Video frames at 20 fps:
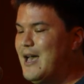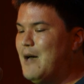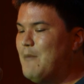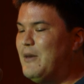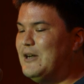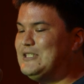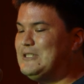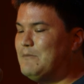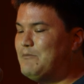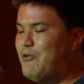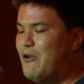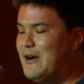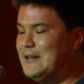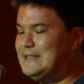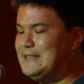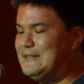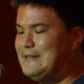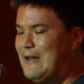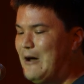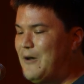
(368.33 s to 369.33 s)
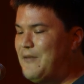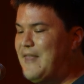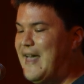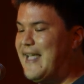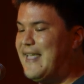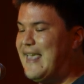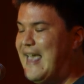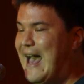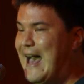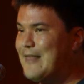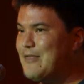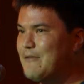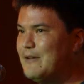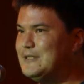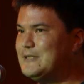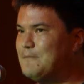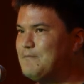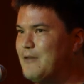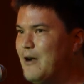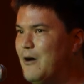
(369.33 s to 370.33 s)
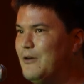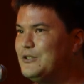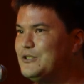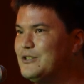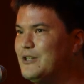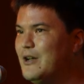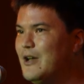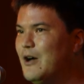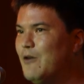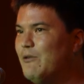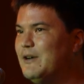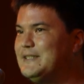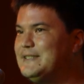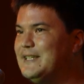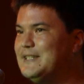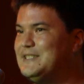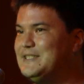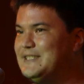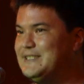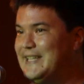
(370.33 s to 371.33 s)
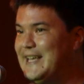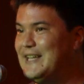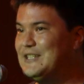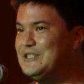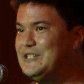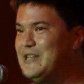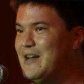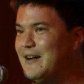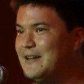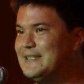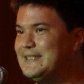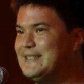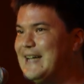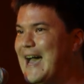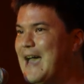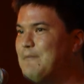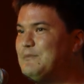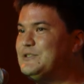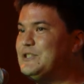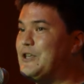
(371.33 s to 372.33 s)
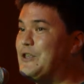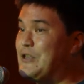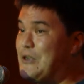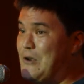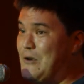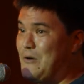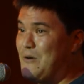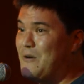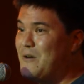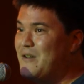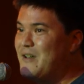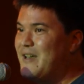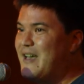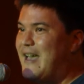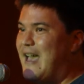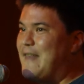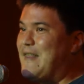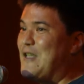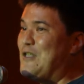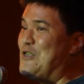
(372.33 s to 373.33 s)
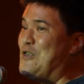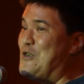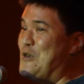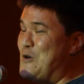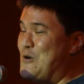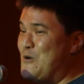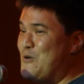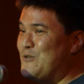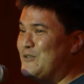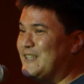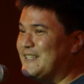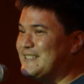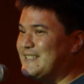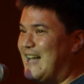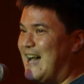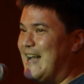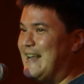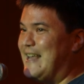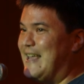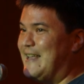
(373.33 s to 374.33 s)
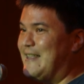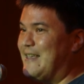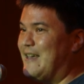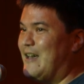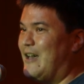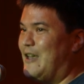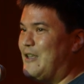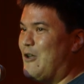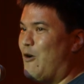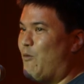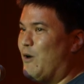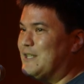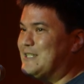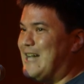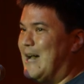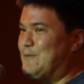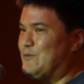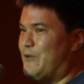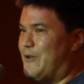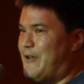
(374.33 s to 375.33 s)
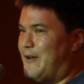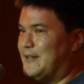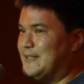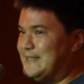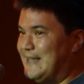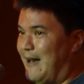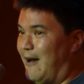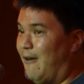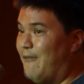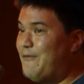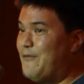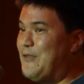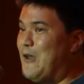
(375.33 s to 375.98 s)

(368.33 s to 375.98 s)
but it's important to note that Katharine's approach was to teach Jung's type to you, and then you decided you know, what types were yourself.